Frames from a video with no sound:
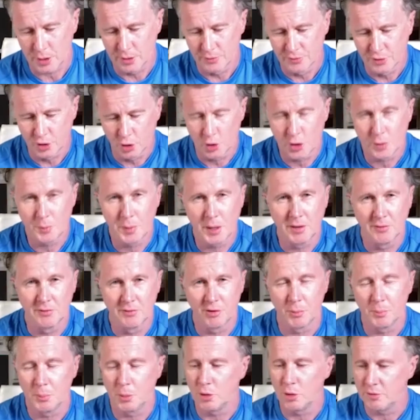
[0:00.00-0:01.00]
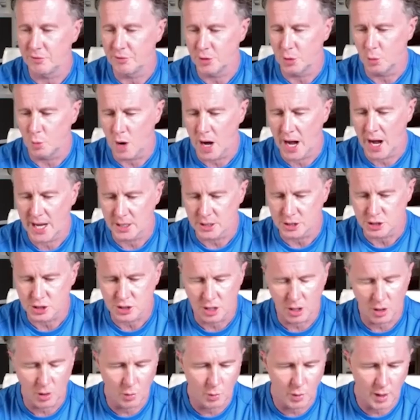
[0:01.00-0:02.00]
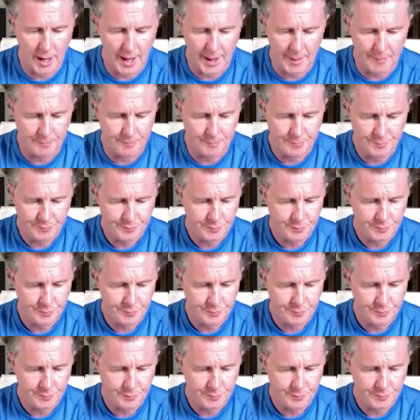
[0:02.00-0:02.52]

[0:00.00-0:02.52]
of European football for a while. So,